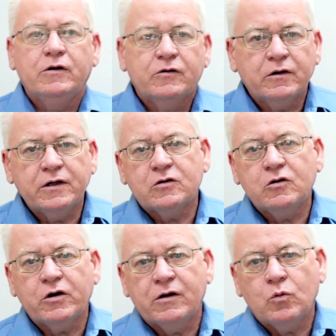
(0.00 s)
So
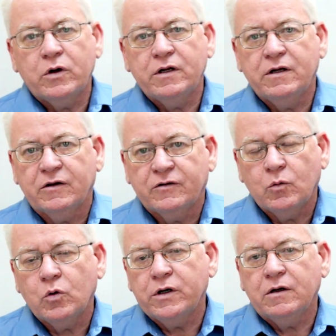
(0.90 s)
let's look at what it is
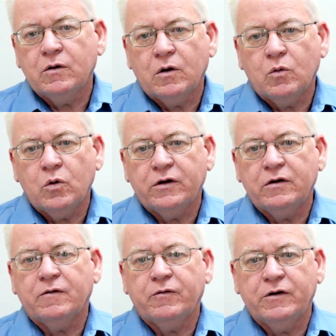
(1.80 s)
and what, it, what
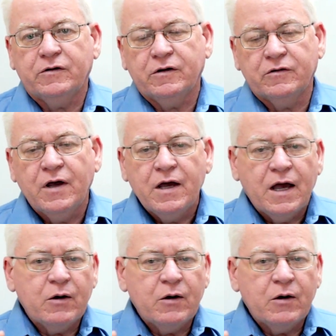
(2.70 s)
the difference is.